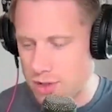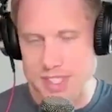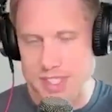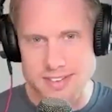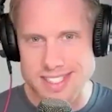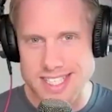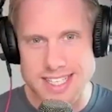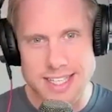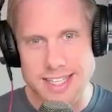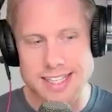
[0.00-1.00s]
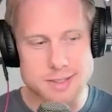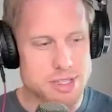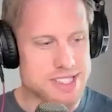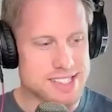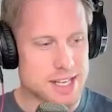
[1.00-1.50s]
2017, getting this
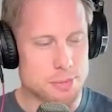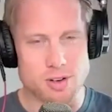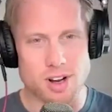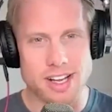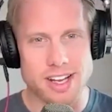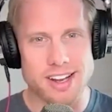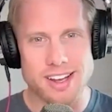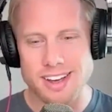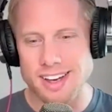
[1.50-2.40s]
business up and running,